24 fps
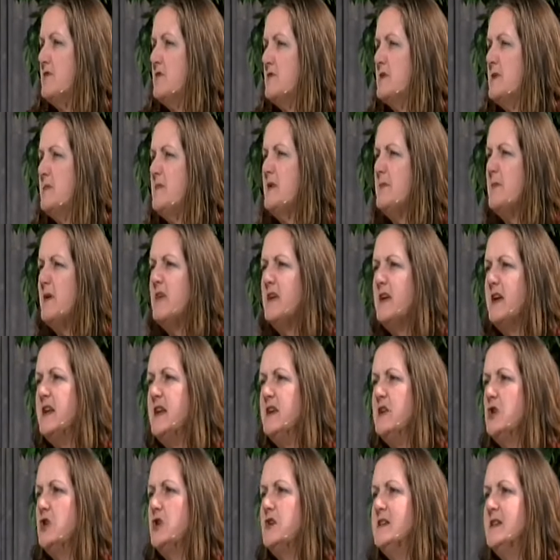There's something about
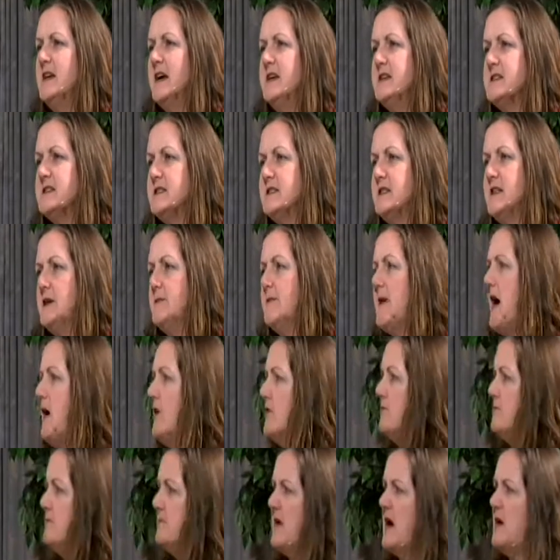getting a good night's sleep.
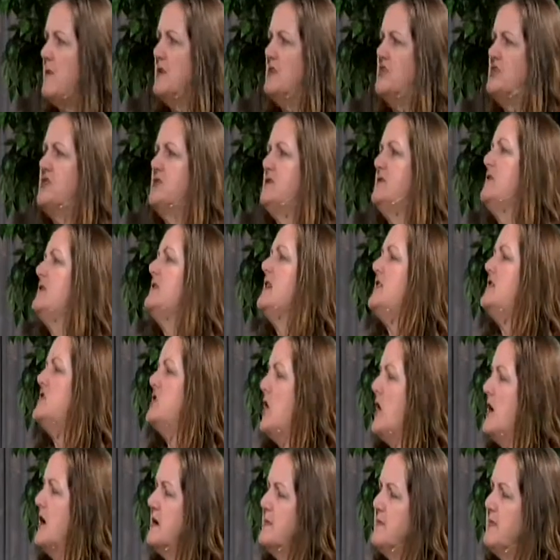How much do they
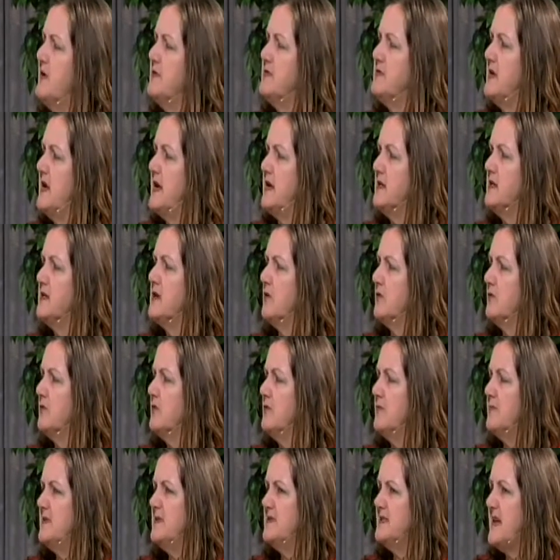talk about that in the
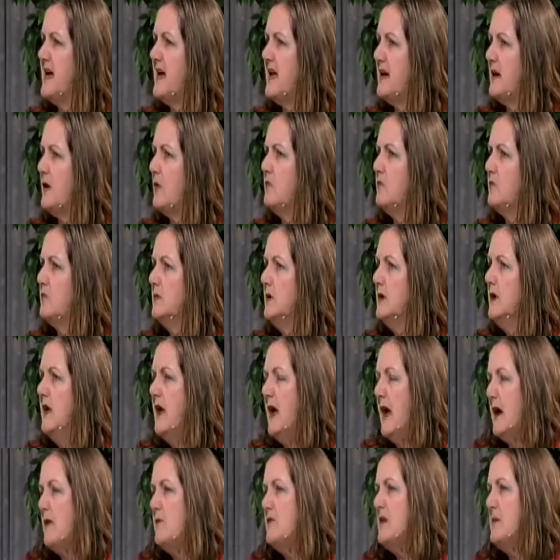group? Is that
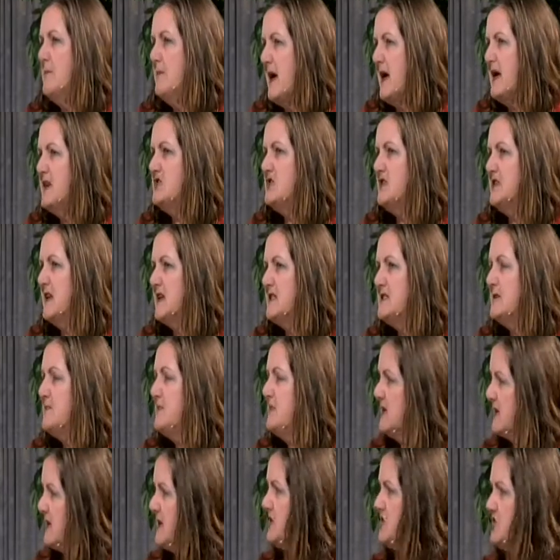I would imagine that's a
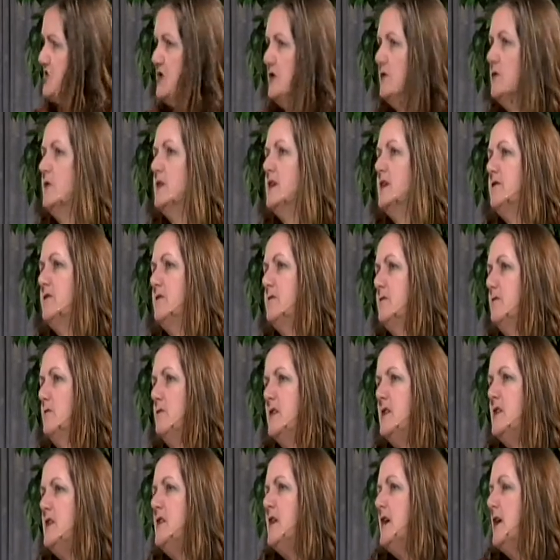big issue. What
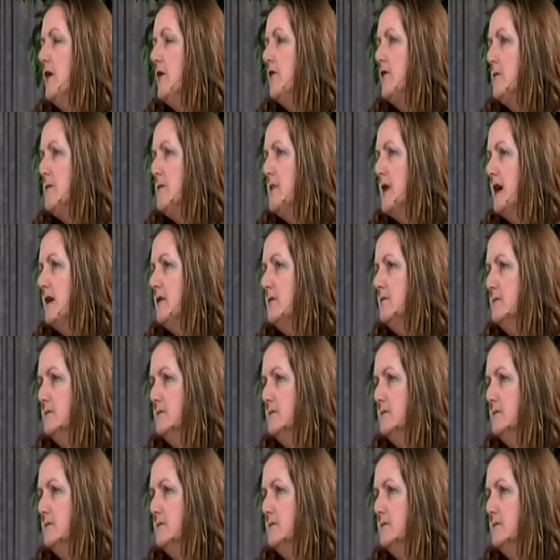do you hear from that?